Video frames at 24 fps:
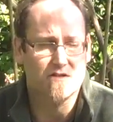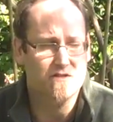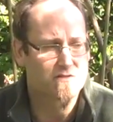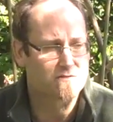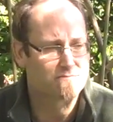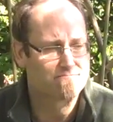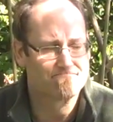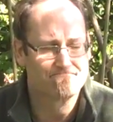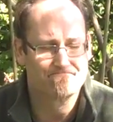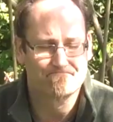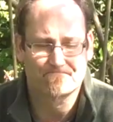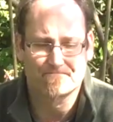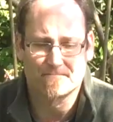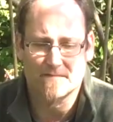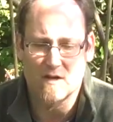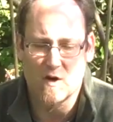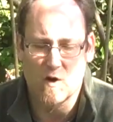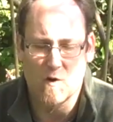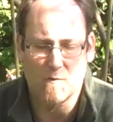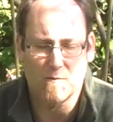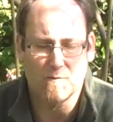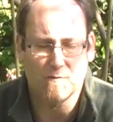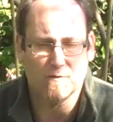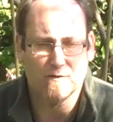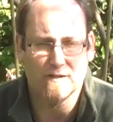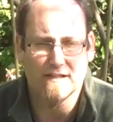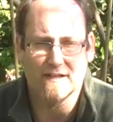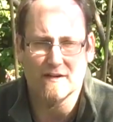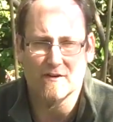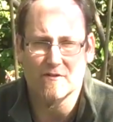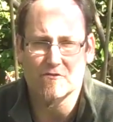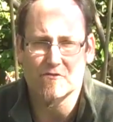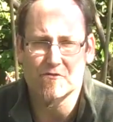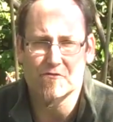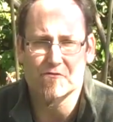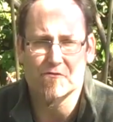which
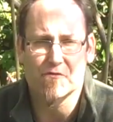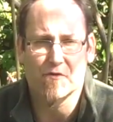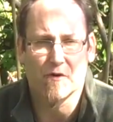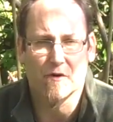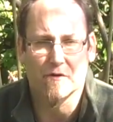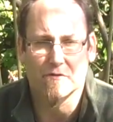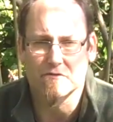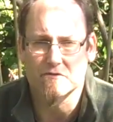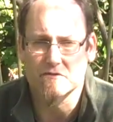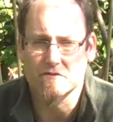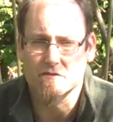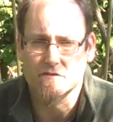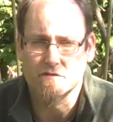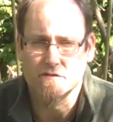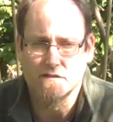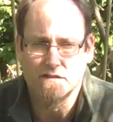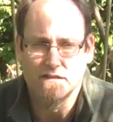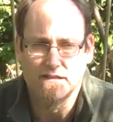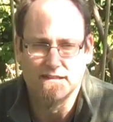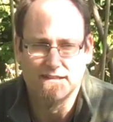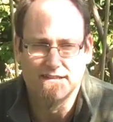hopefully are diverse.